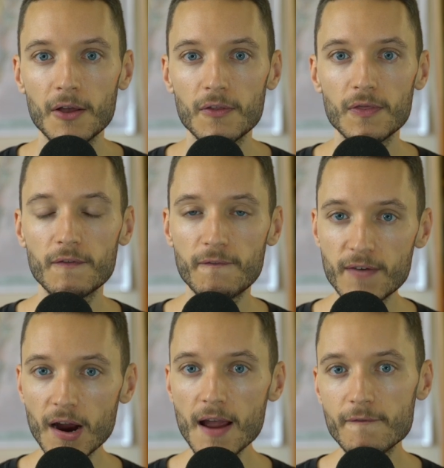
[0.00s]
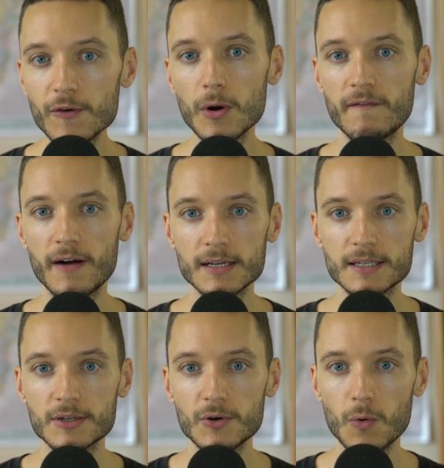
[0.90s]
the very few of
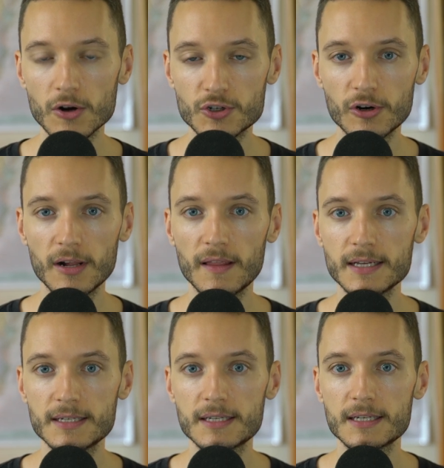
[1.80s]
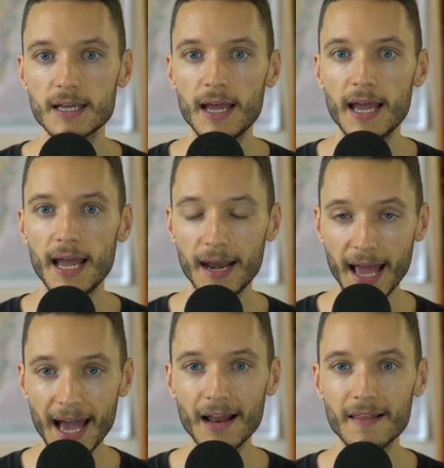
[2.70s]
us who are journalists and
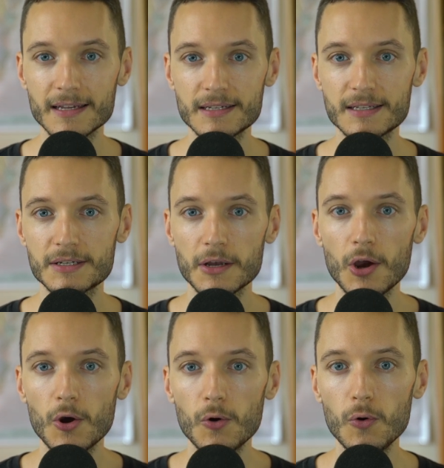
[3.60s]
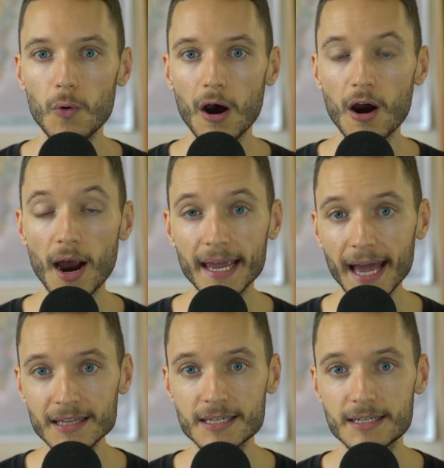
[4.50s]
analysts who are
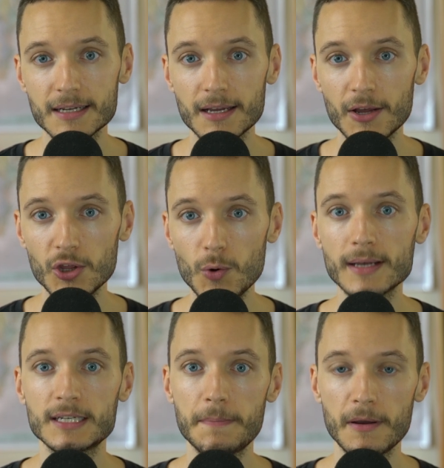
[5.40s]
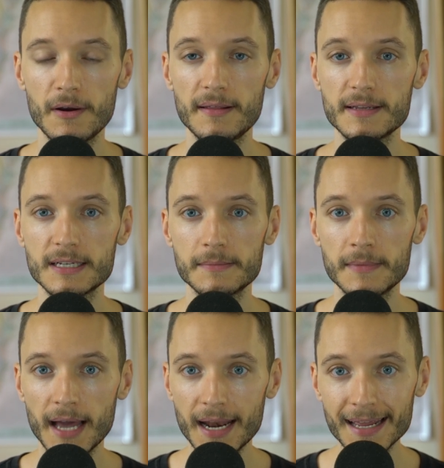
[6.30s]
against U.S. imperialism
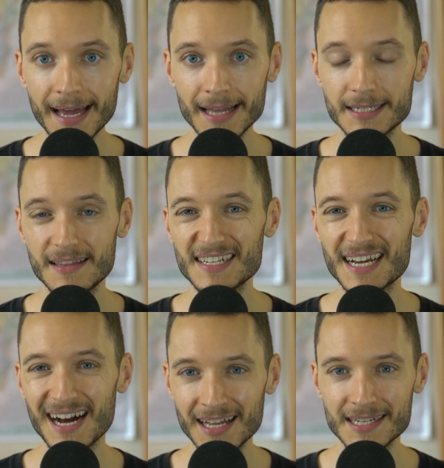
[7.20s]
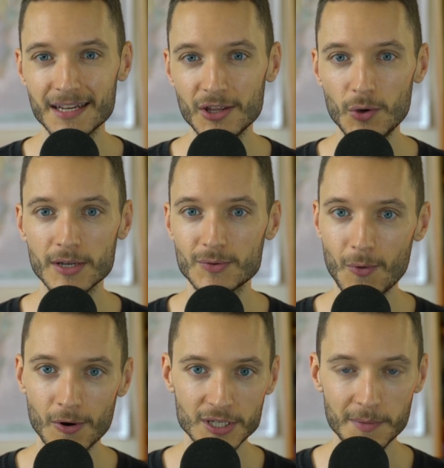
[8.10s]
and against these constant U.S.
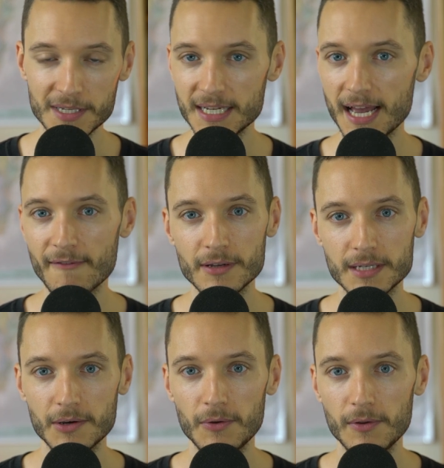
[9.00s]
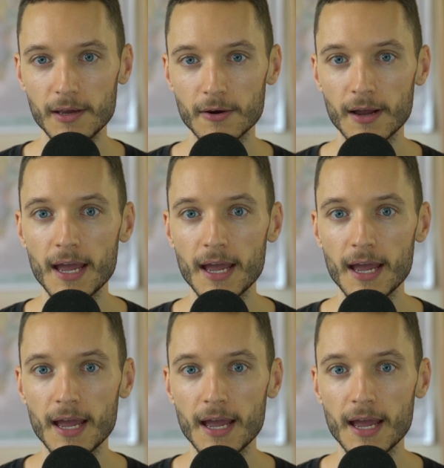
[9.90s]
wars that we see every single year,